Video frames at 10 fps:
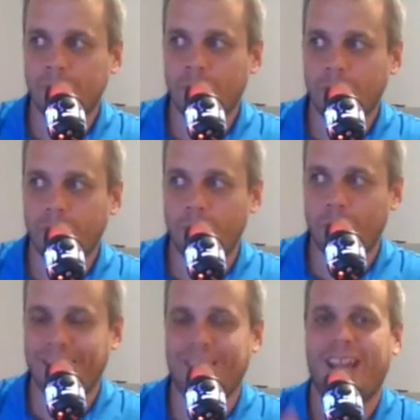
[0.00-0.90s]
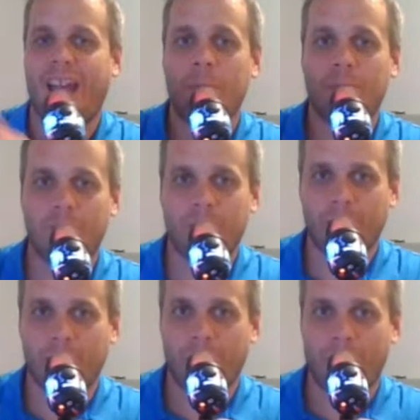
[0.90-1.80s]
when you take a capital view of
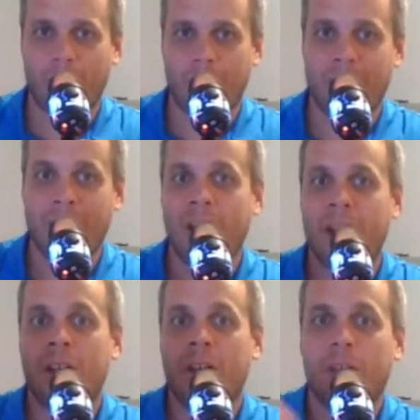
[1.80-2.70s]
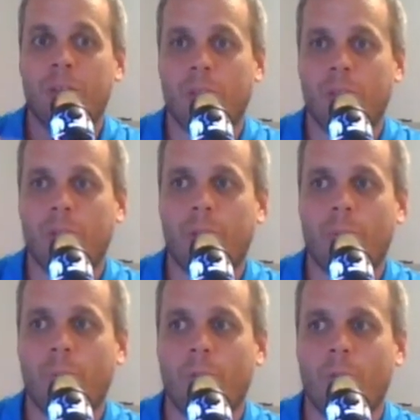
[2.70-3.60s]
the economy,
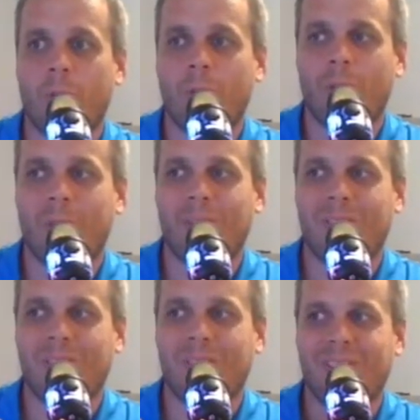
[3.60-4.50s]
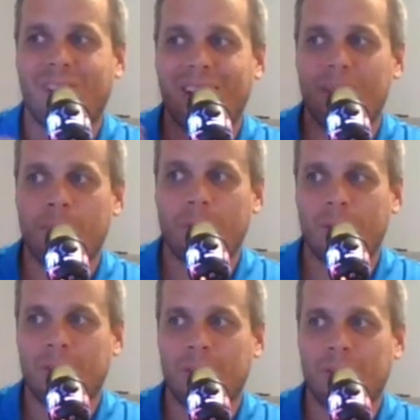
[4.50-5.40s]
the the labor
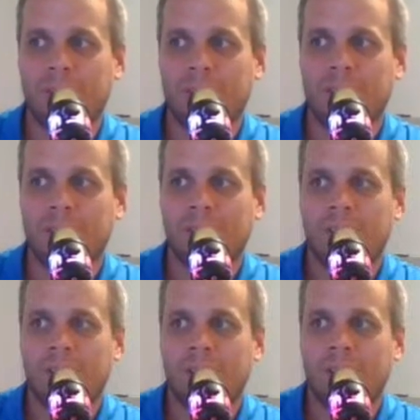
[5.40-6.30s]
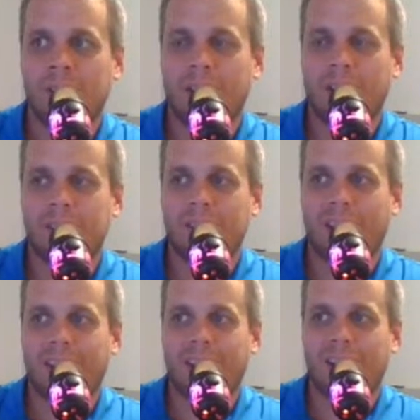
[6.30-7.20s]
is
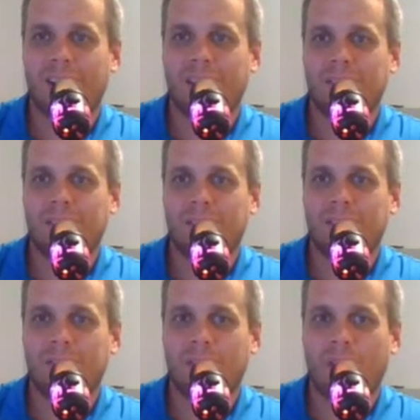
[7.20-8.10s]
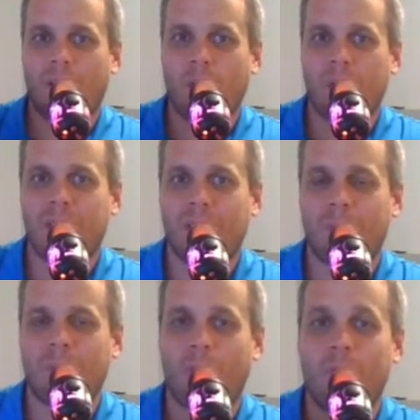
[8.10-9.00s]
like only
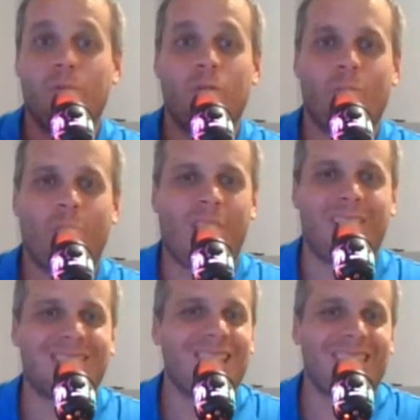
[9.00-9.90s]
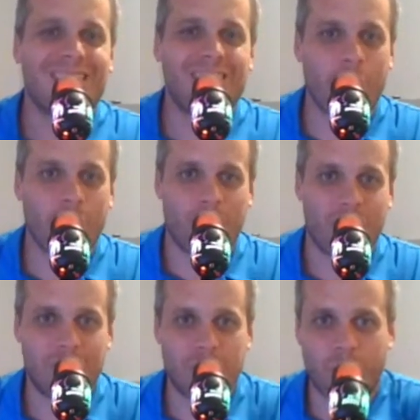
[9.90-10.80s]
it's like any other
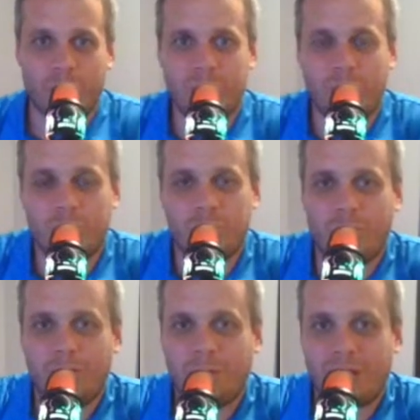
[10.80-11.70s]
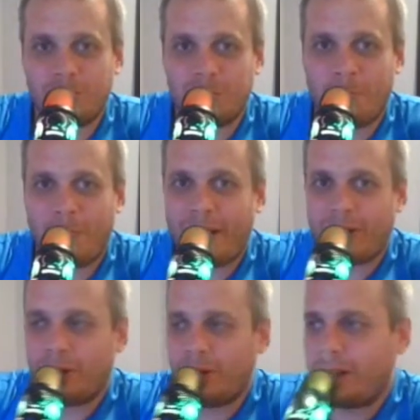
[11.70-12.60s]
resource, so it sort of becomes a
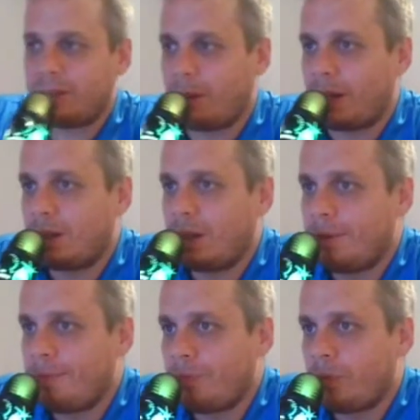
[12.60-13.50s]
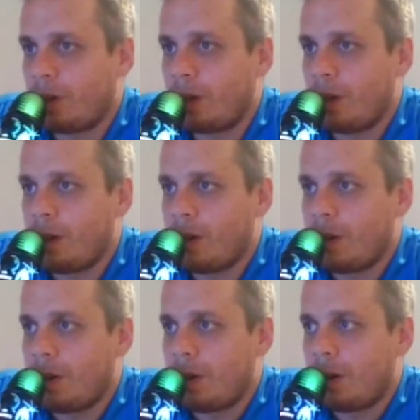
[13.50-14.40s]
background aspect.
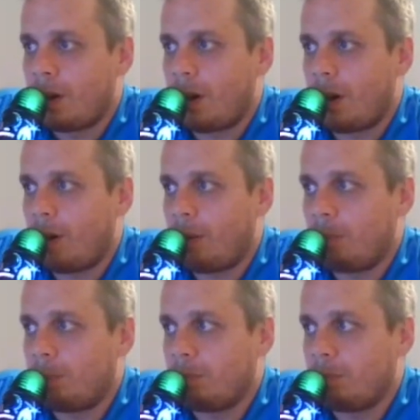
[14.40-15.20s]
Um,